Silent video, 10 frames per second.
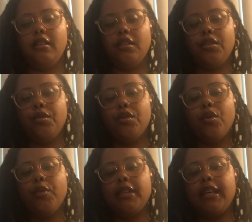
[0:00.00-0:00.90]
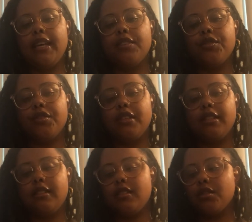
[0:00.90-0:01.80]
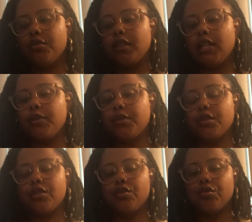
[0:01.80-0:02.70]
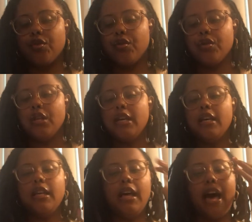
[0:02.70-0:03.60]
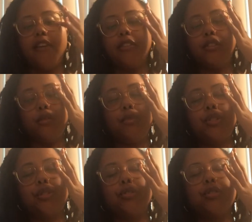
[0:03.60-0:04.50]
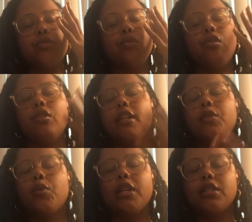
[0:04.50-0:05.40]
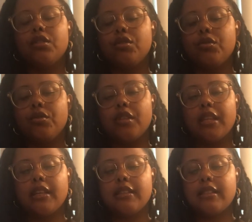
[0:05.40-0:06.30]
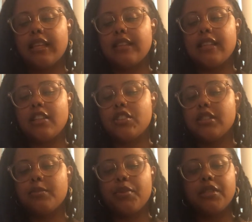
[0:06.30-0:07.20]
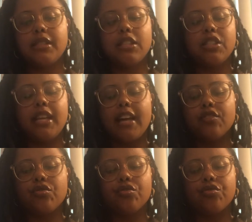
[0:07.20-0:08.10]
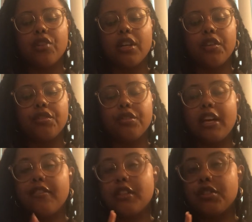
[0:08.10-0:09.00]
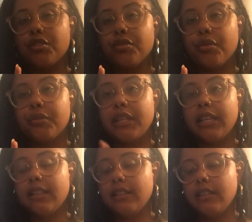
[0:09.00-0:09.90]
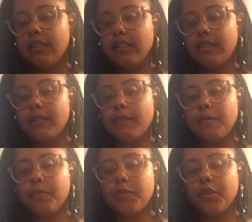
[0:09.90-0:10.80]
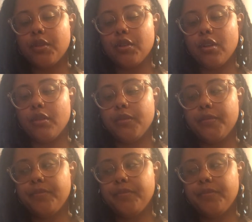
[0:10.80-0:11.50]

you know what the answer is: to relinquish control. Having so much control and wanting to do things like that just puts such an extra strain on your life that you don't need. Do you know?